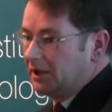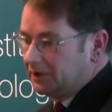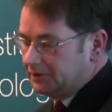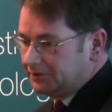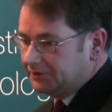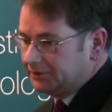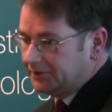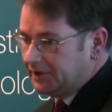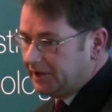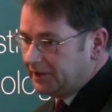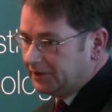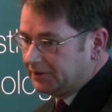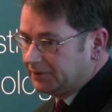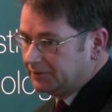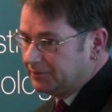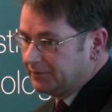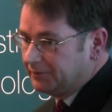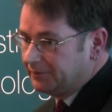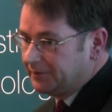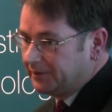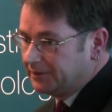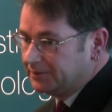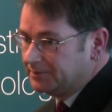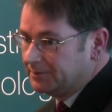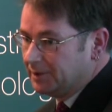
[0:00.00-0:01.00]
Sex
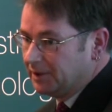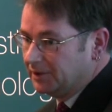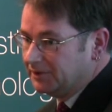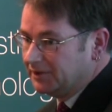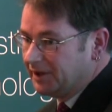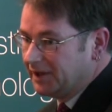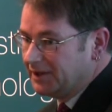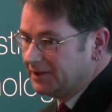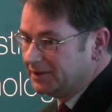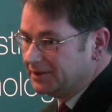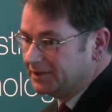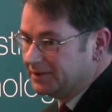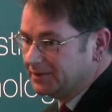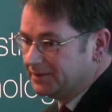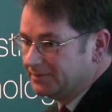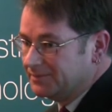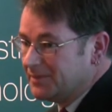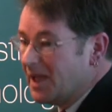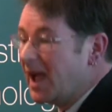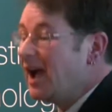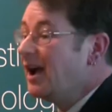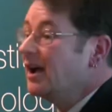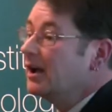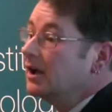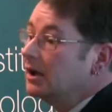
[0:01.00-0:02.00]
with victimisation.
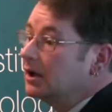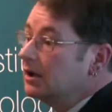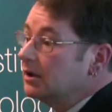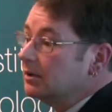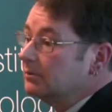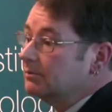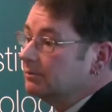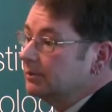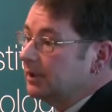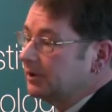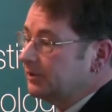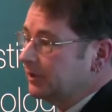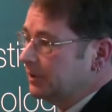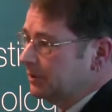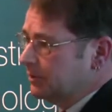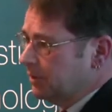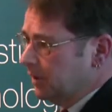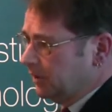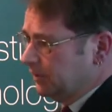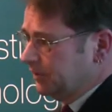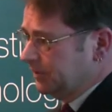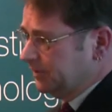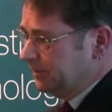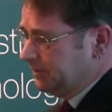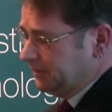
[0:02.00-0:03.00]
Basically
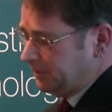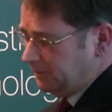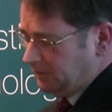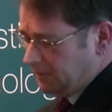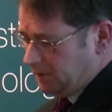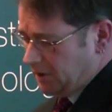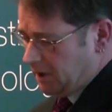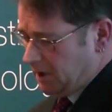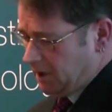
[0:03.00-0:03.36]
across